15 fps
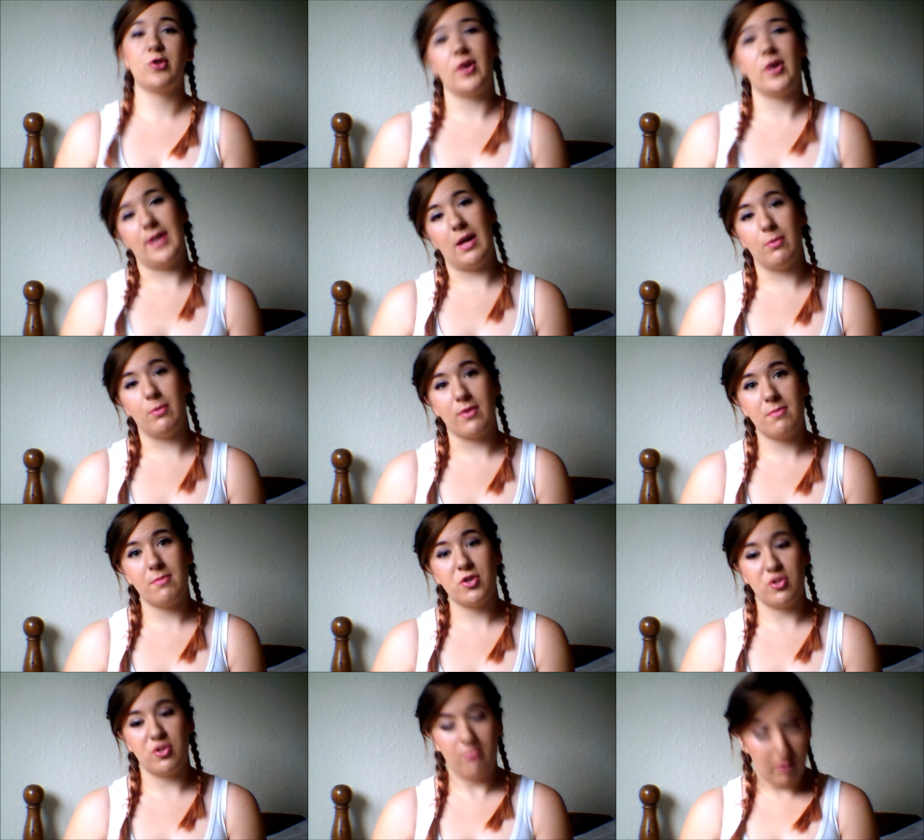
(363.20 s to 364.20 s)
and help her as
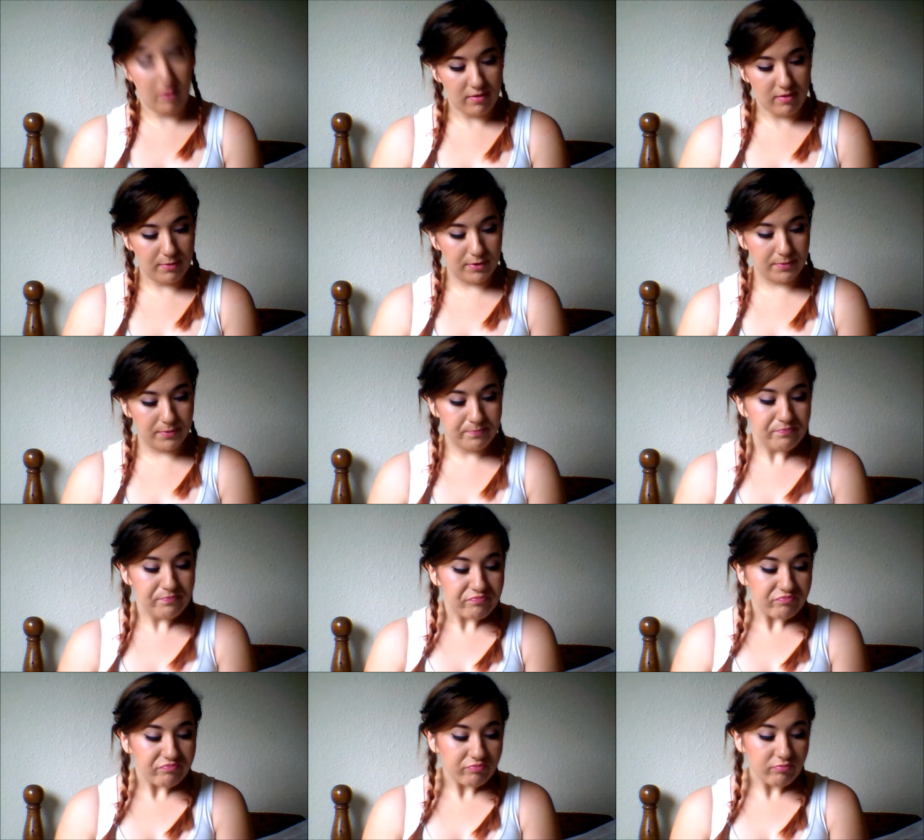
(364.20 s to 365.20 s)
much as possible.
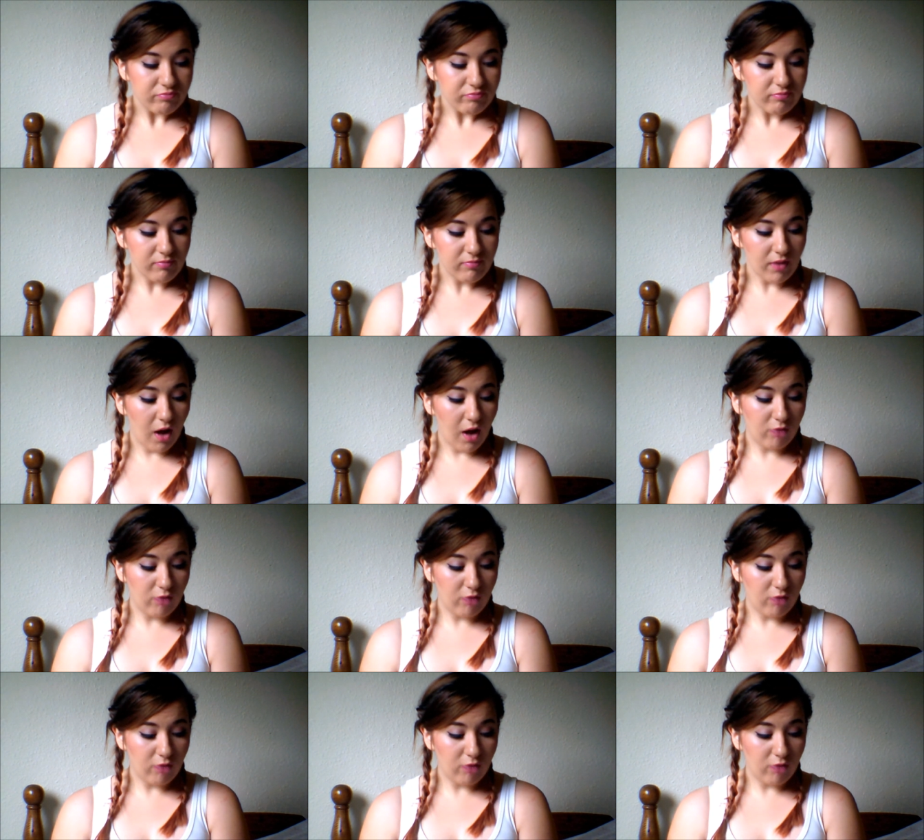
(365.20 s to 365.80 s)
I